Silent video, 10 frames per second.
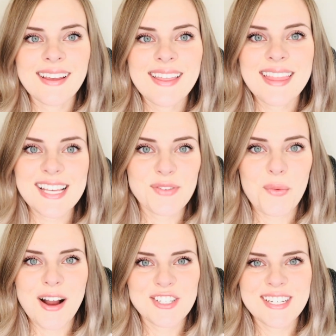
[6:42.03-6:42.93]
Thanks for
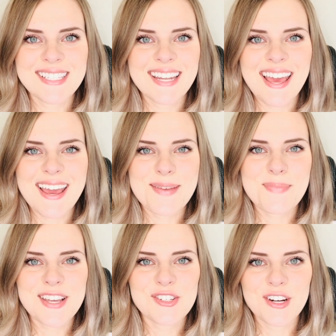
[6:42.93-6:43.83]
watching today.
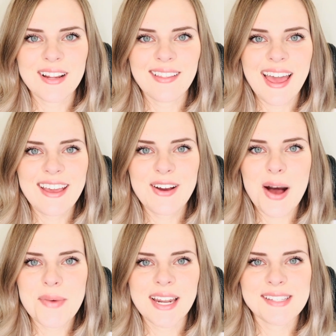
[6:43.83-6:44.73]
Be sure to like,
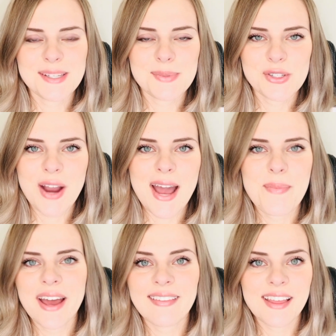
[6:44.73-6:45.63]
comment, and
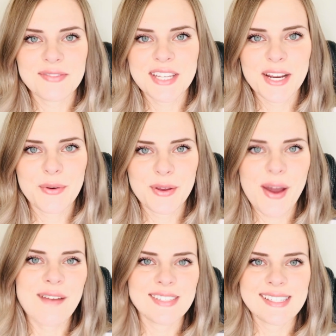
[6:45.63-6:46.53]
subscribe. I love to hear what you
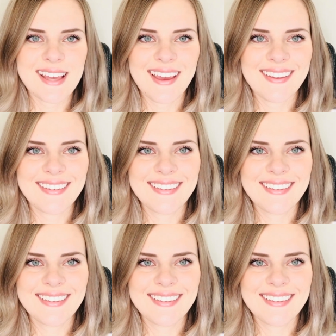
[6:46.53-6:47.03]
have to say.